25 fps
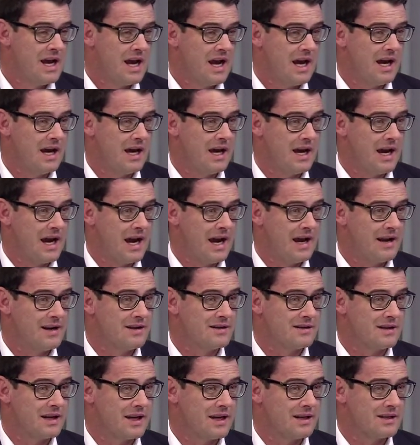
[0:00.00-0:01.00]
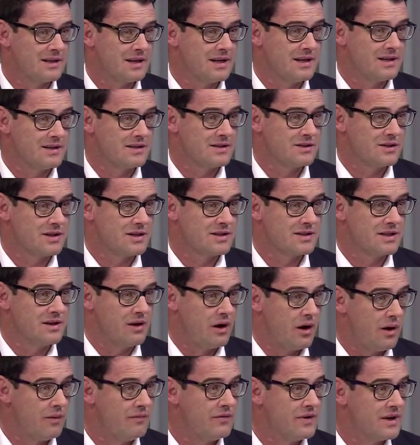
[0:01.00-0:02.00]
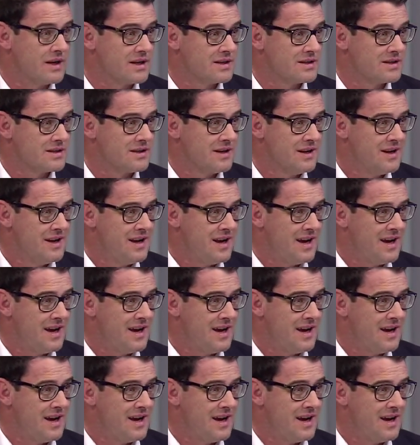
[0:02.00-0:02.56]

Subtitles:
and it is just an obvious